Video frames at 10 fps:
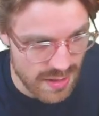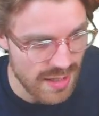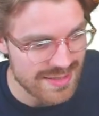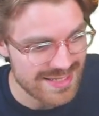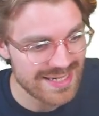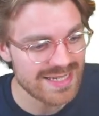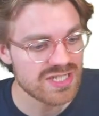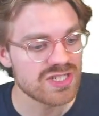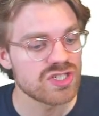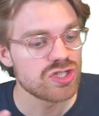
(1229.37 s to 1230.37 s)
until it
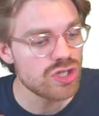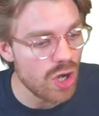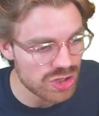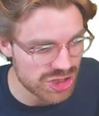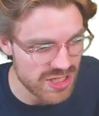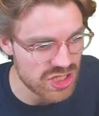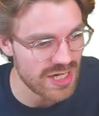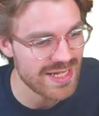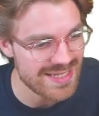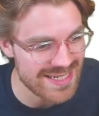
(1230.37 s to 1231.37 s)
does not change color,
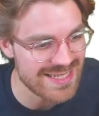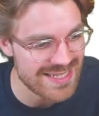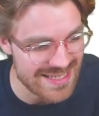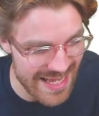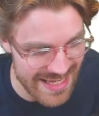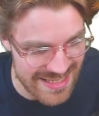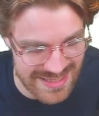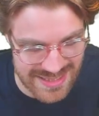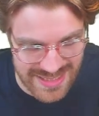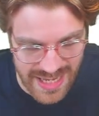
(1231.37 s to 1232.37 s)
until it stays the
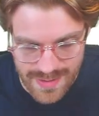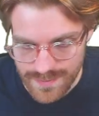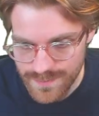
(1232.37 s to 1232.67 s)
same.